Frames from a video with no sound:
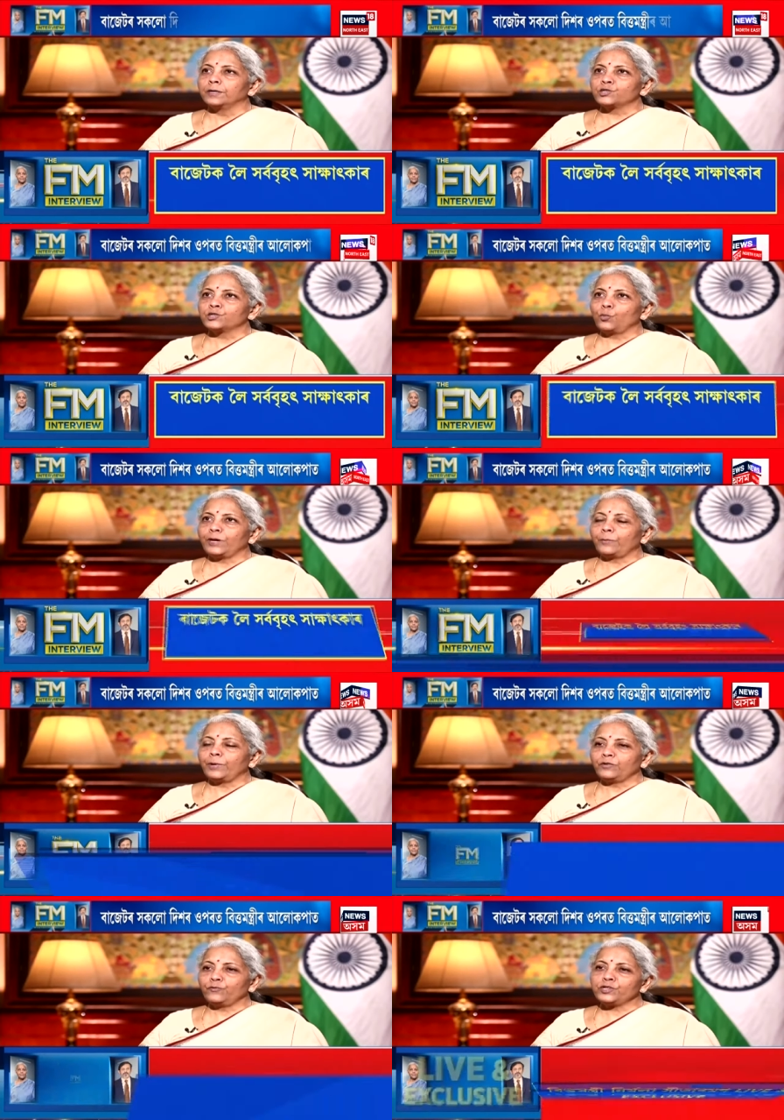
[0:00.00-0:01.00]
So when a
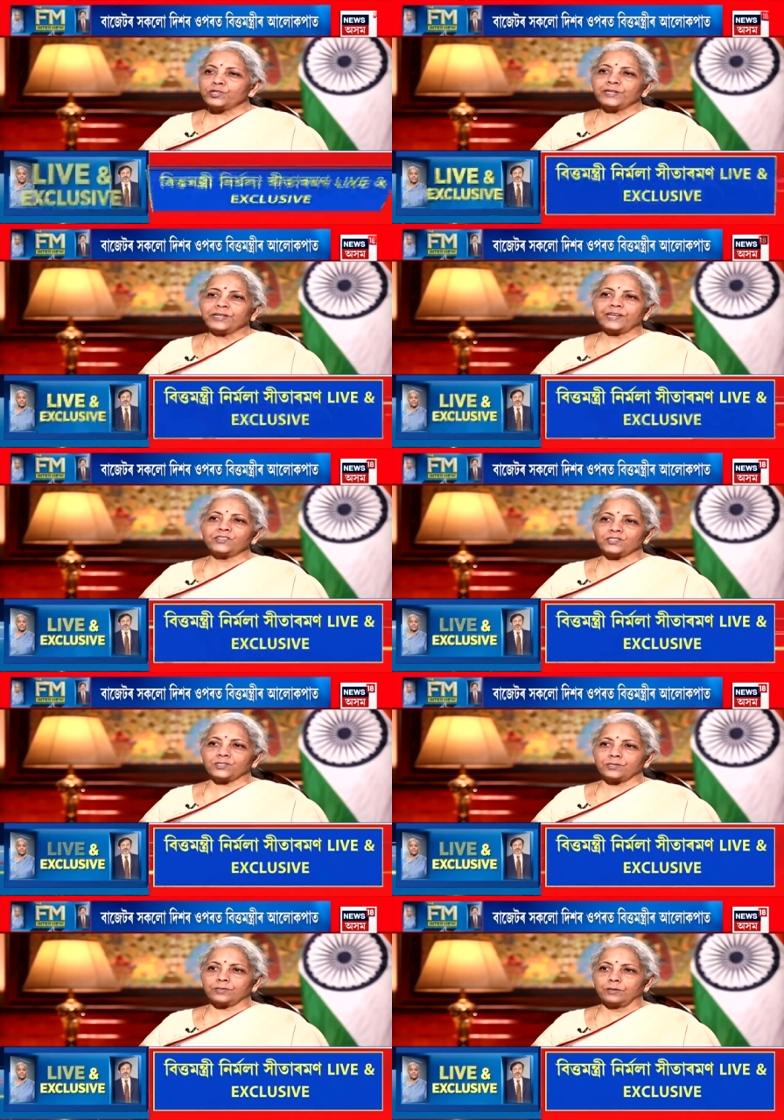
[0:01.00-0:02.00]
beneficiary
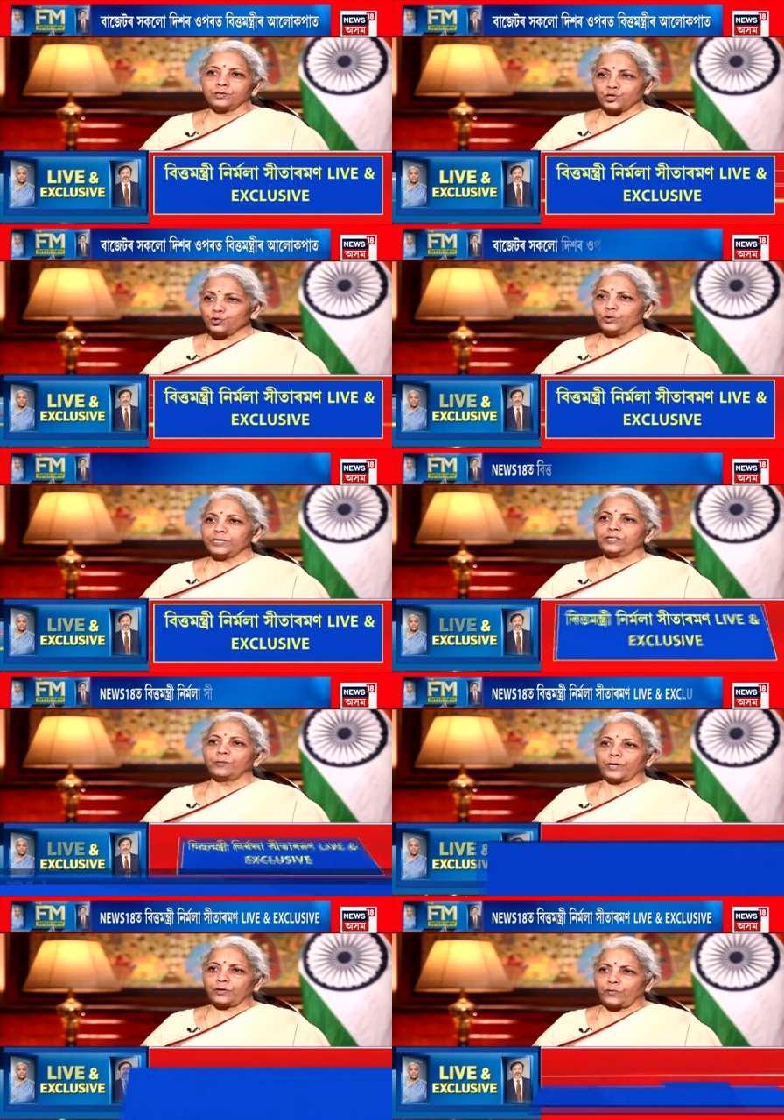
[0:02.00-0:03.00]
gets truly
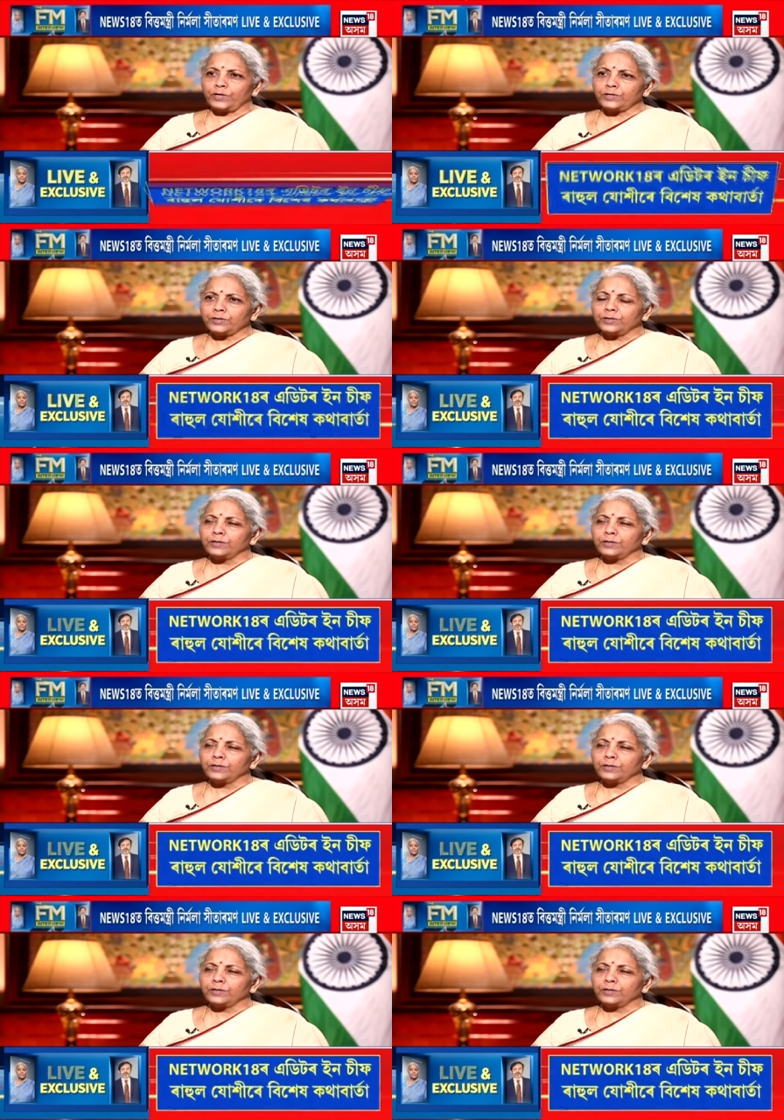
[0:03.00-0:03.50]
the benefit,